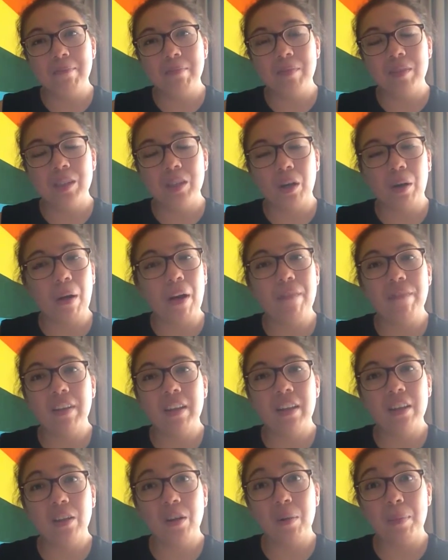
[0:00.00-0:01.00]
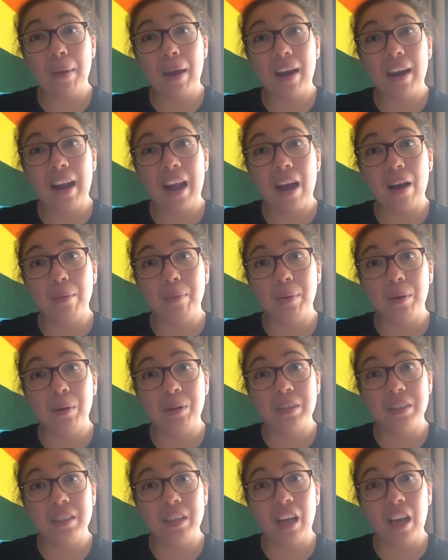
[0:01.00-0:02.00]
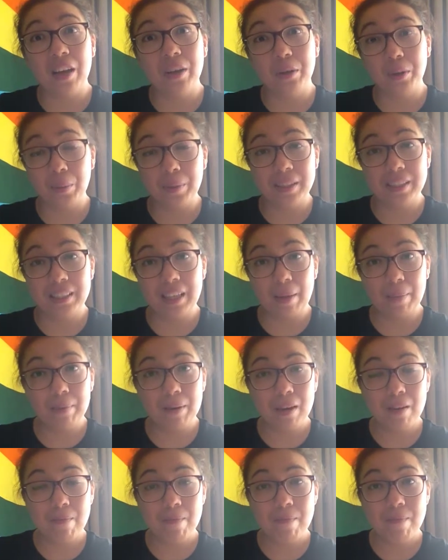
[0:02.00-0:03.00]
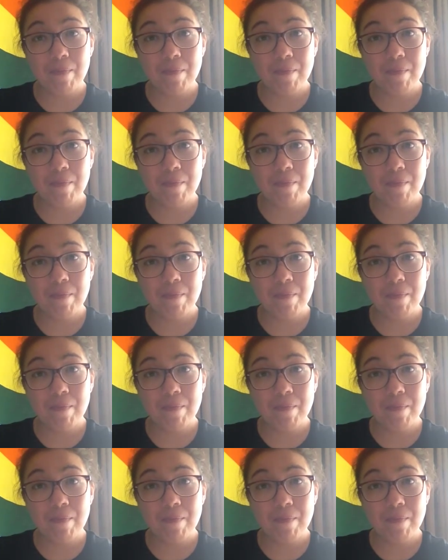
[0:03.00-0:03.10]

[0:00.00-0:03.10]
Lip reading: So I feel a lot better now because I do accept it.